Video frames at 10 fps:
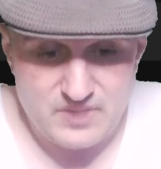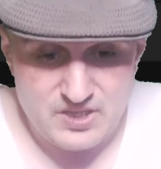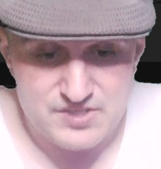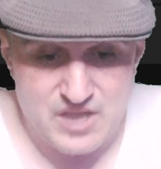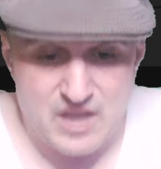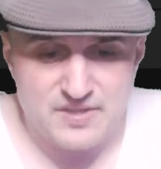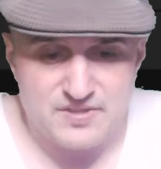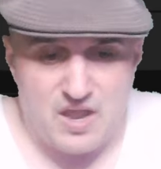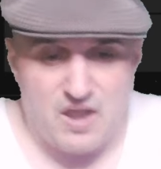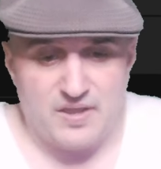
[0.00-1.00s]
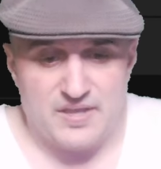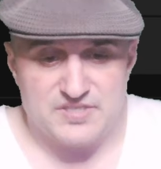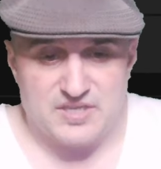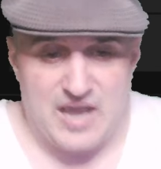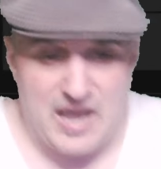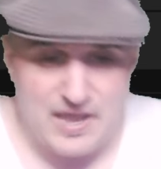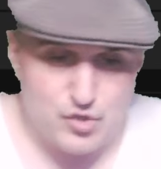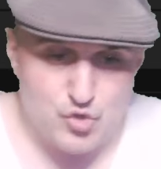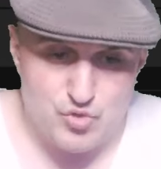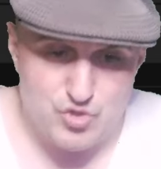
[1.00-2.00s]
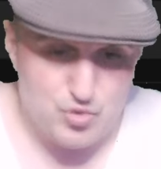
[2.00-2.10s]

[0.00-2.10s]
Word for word: Song Yadong is a guy who you